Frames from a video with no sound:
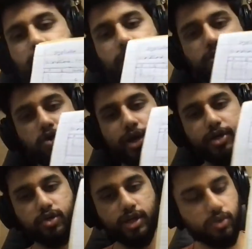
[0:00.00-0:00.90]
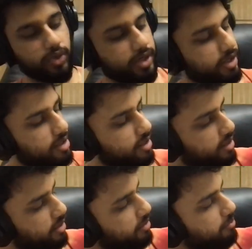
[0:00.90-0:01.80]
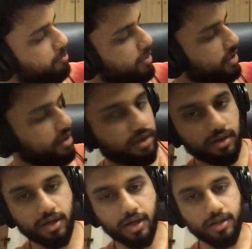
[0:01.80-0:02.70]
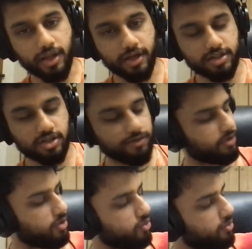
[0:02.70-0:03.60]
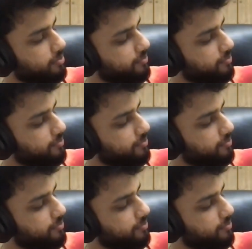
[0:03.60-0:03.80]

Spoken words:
but to get to that, we did P and negation of Q,